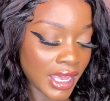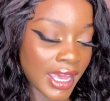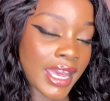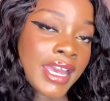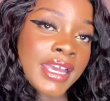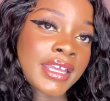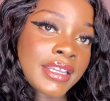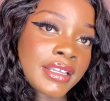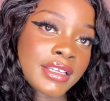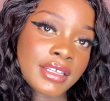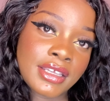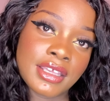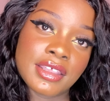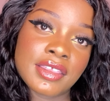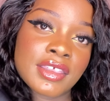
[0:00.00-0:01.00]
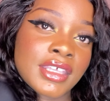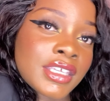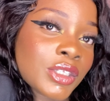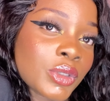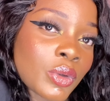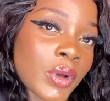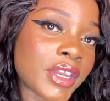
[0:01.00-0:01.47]
And
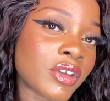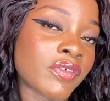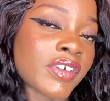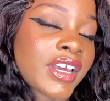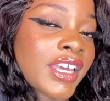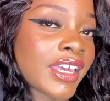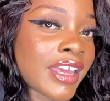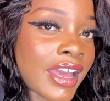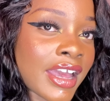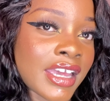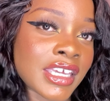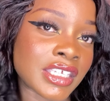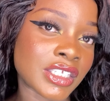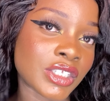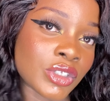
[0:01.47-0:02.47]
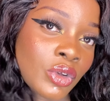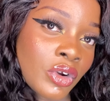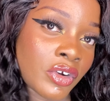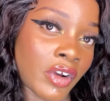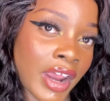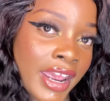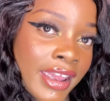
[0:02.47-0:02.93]
this one over here is
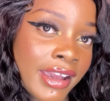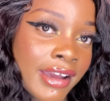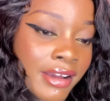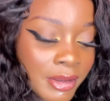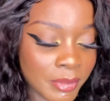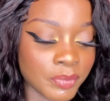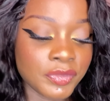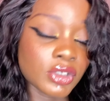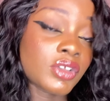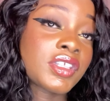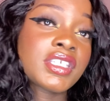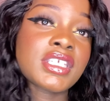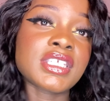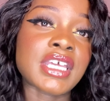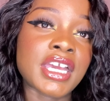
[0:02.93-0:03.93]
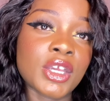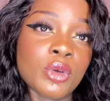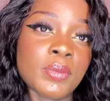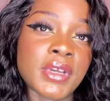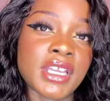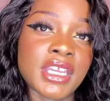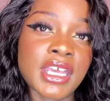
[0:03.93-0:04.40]
Soraya. So this is a
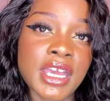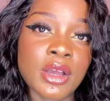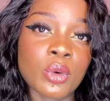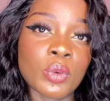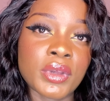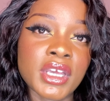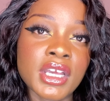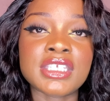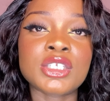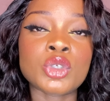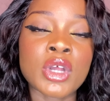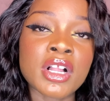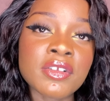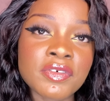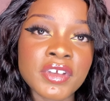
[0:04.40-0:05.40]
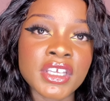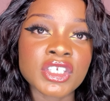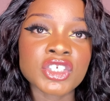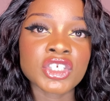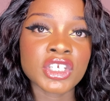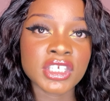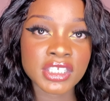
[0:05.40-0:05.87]
human hair wig. It's 12
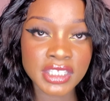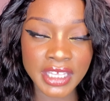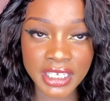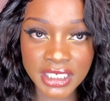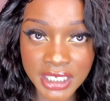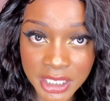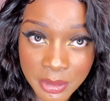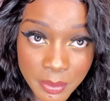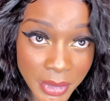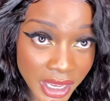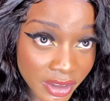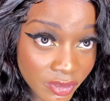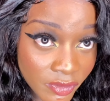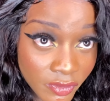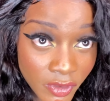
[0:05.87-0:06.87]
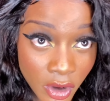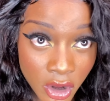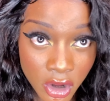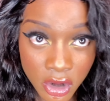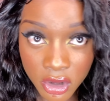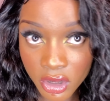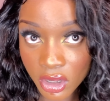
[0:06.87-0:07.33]
inches, 13 by
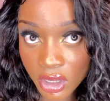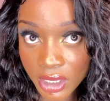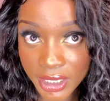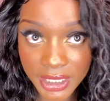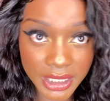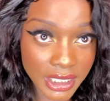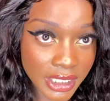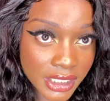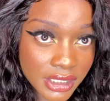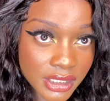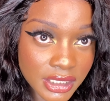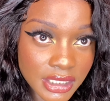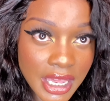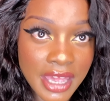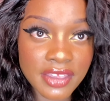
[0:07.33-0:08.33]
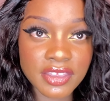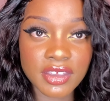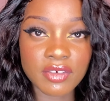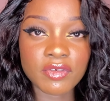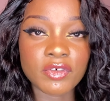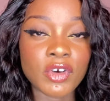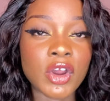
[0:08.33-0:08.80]
4 lace at
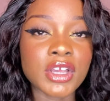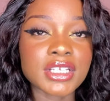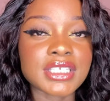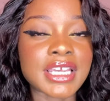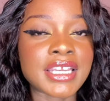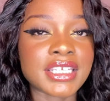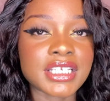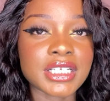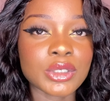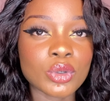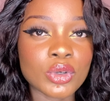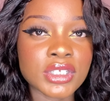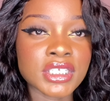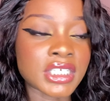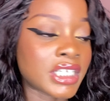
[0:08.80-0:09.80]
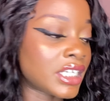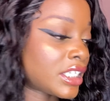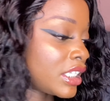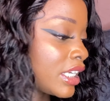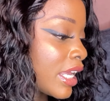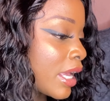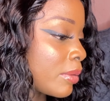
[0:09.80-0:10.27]
the front, and it looks
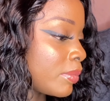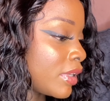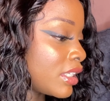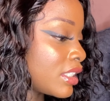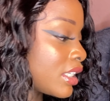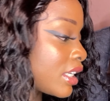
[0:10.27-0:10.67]
really amazing.